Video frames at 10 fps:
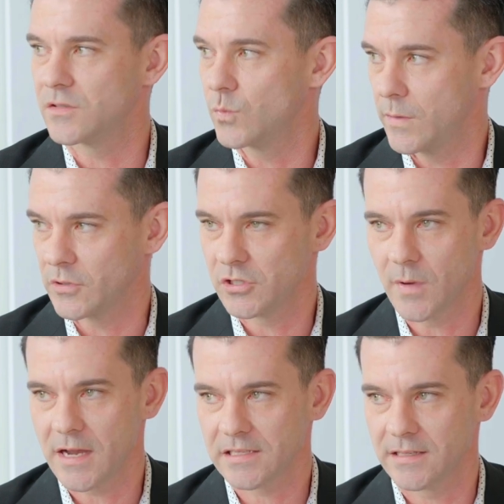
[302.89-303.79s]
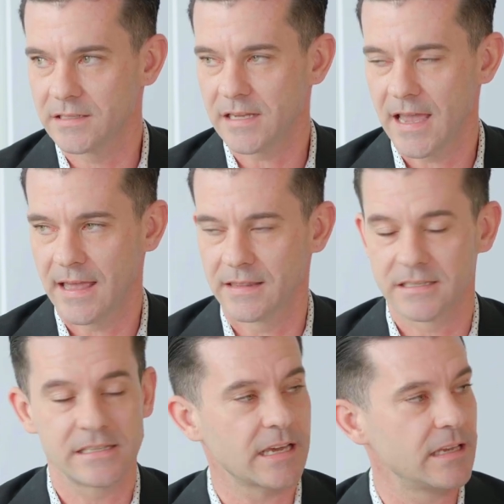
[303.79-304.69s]
we pursue excellence, and the
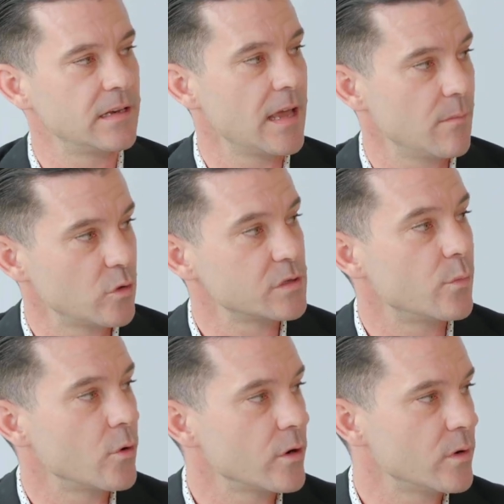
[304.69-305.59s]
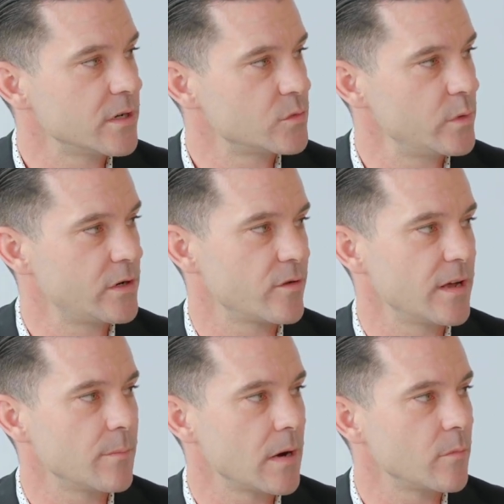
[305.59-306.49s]
second and most important one is we
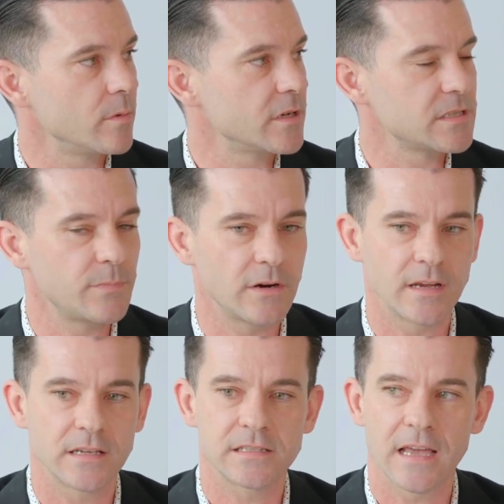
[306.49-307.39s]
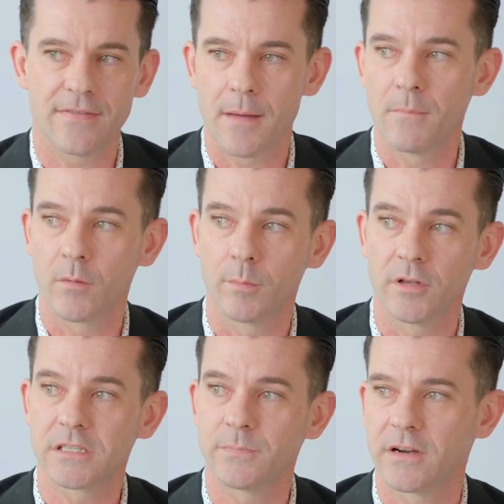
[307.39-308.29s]
create a memorable experience. And that memorable
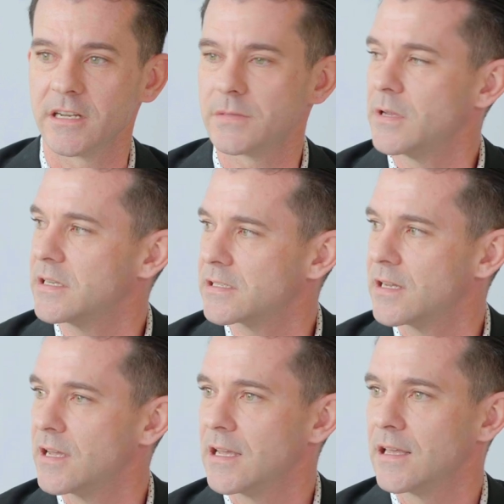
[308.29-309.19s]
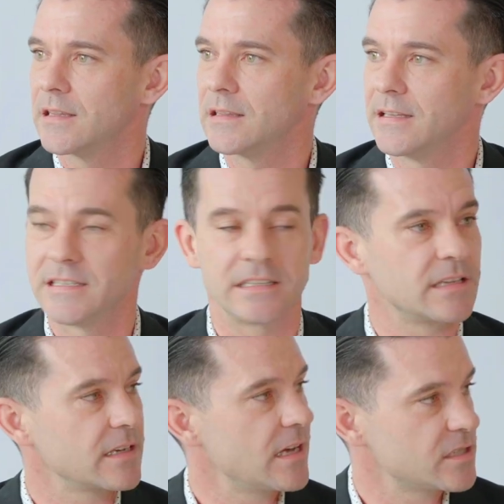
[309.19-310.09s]
experience piece leans
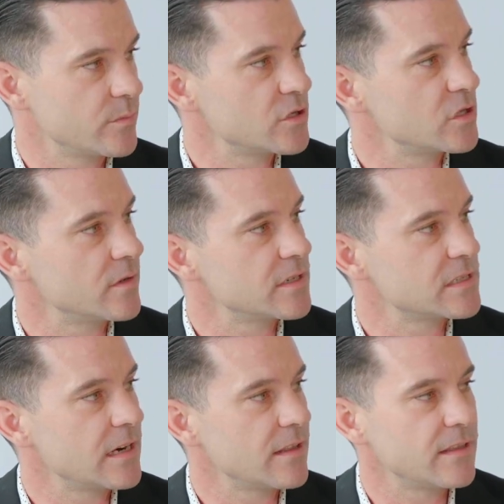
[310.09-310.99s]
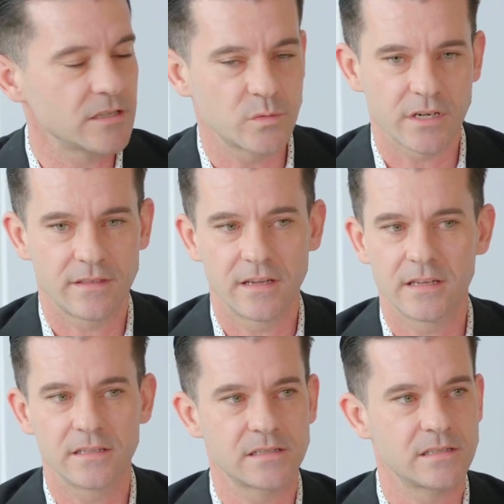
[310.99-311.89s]
into the customer service side of things, which I think
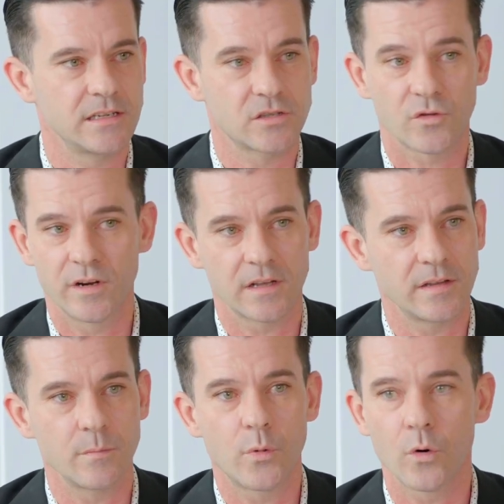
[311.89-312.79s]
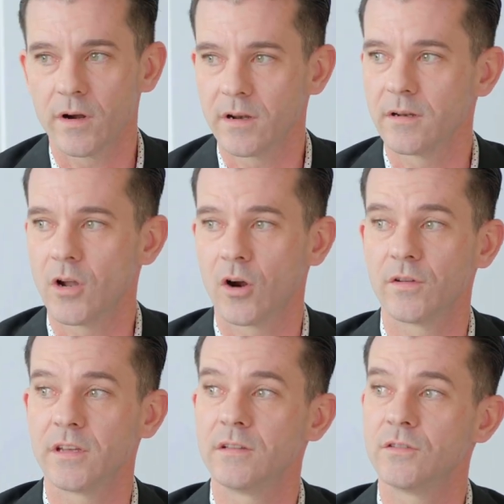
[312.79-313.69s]
is critically important. Not
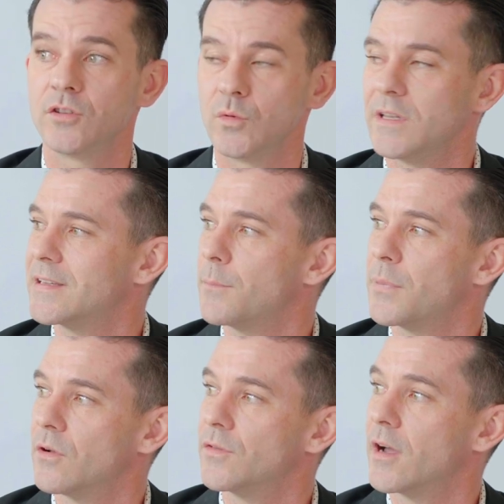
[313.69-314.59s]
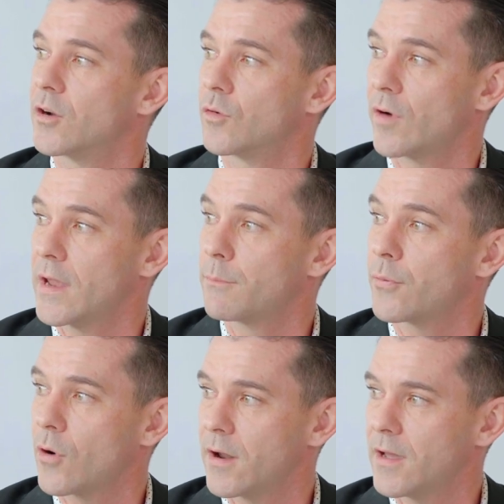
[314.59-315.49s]
only do you need to build a great
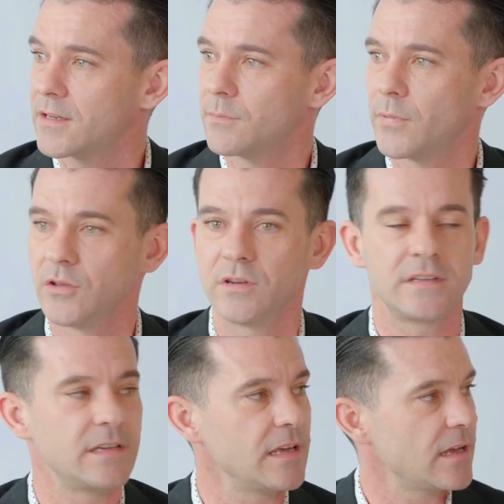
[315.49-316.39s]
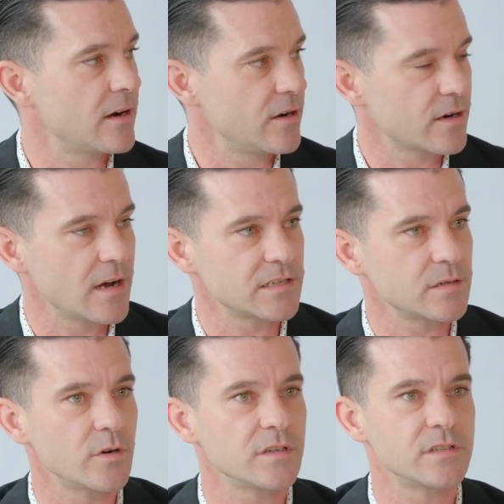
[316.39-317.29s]
product, but you need to take care of your
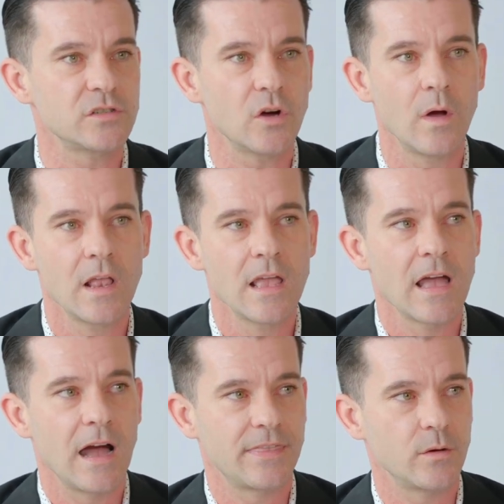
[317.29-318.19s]
customers. And so I think